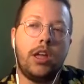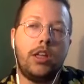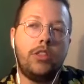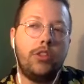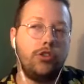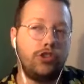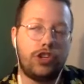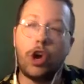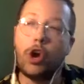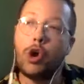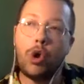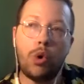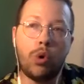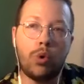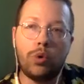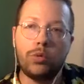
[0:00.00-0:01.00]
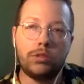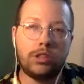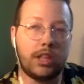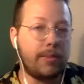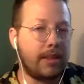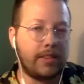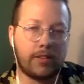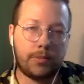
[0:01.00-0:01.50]
There's no
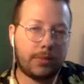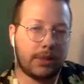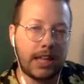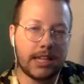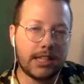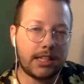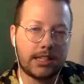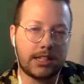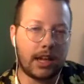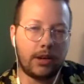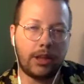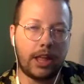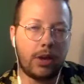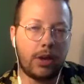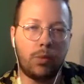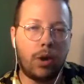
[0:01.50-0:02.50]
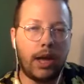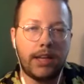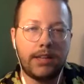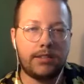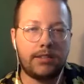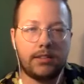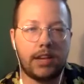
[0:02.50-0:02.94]
limits placed on like what